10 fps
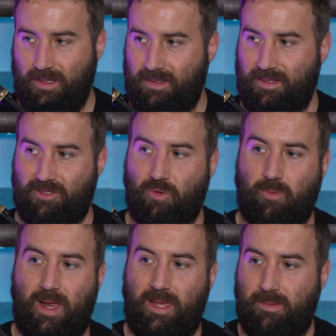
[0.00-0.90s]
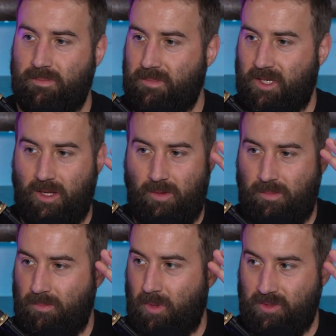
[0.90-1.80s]
this great,
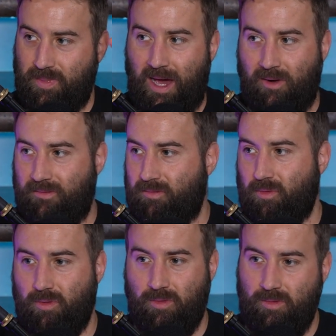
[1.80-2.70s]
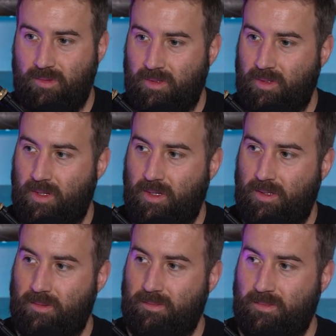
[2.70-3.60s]
most powerful
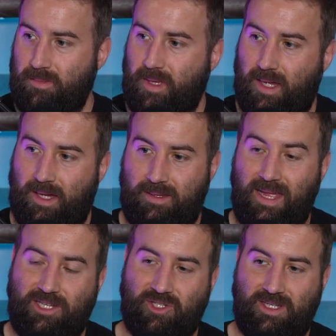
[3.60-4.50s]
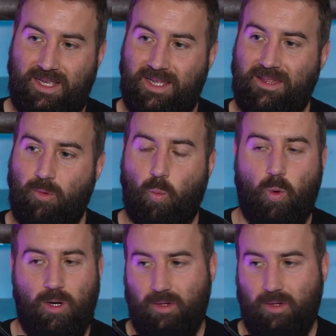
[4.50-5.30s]
nation in the world.